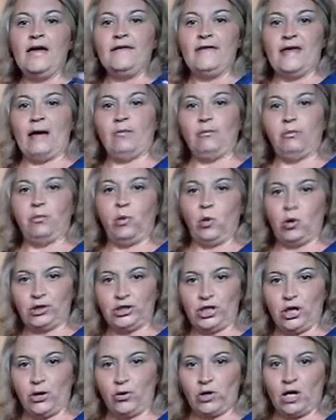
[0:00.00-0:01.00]
that
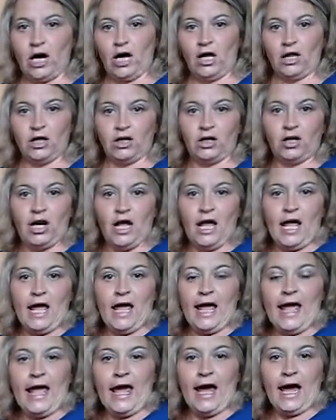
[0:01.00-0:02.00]
Bordeaux color.
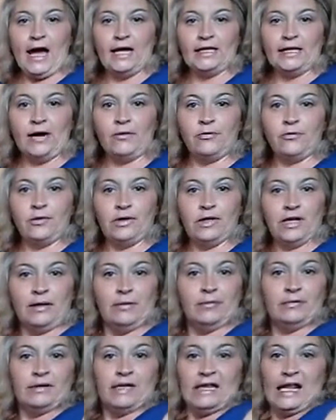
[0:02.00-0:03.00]
And I really
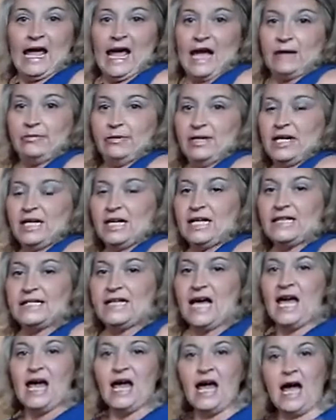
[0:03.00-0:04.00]
am glad because
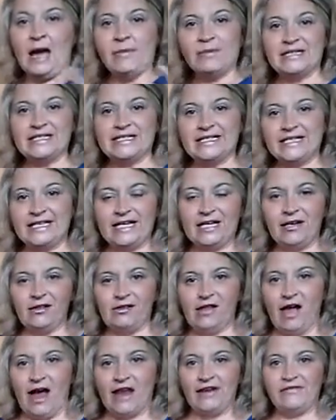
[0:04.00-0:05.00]
I've been seeing a
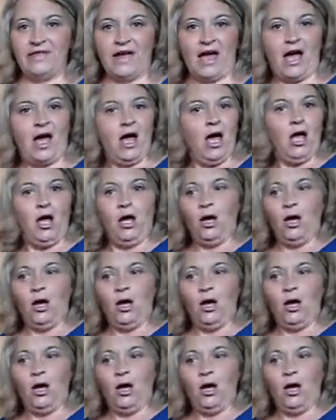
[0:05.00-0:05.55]
lot of that